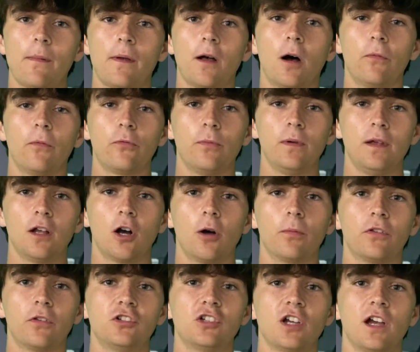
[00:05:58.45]
It helps me,
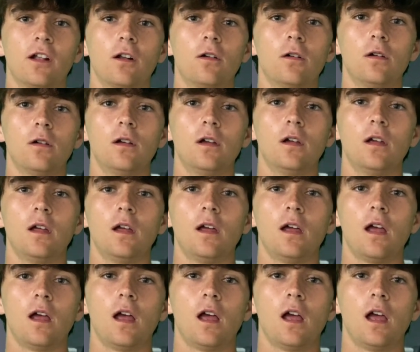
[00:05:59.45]
helps the channel,
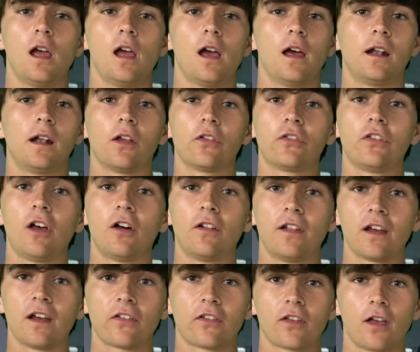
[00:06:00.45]
and I'll see y'all
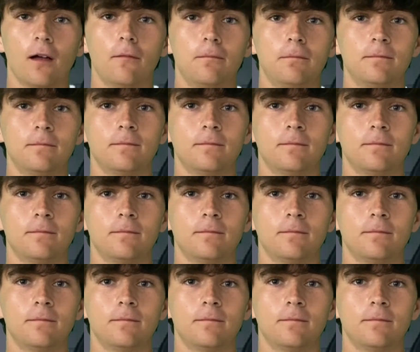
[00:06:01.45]
next time.